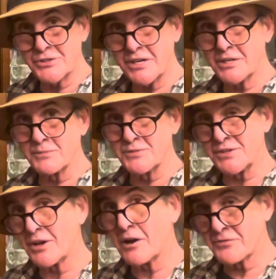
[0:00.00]

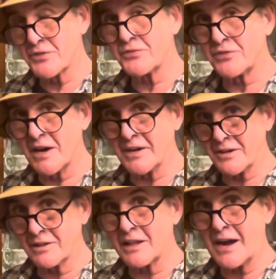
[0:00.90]
Jacobson of the Flying
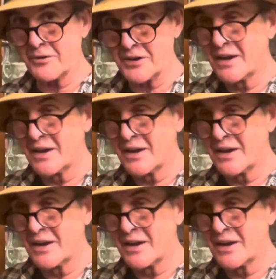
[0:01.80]
Cloud.